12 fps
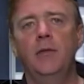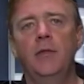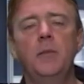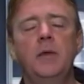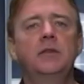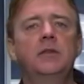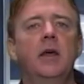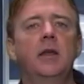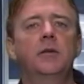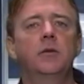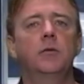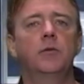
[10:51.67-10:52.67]
That means
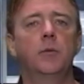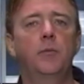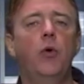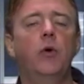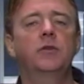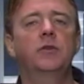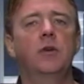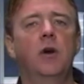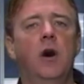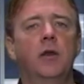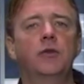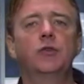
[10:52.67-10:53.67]
that the ports
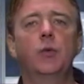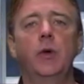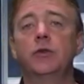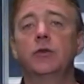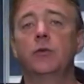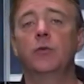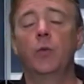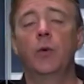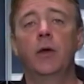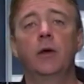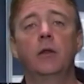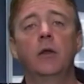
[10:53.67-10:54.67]
on a switch
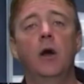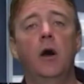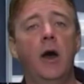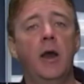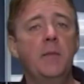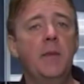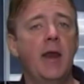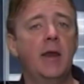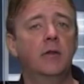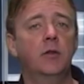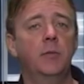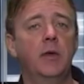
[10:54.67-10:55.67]
will
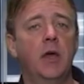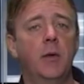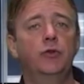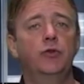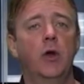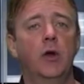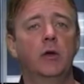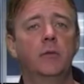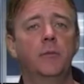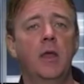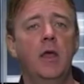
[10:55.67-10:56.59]
automatically become a trunk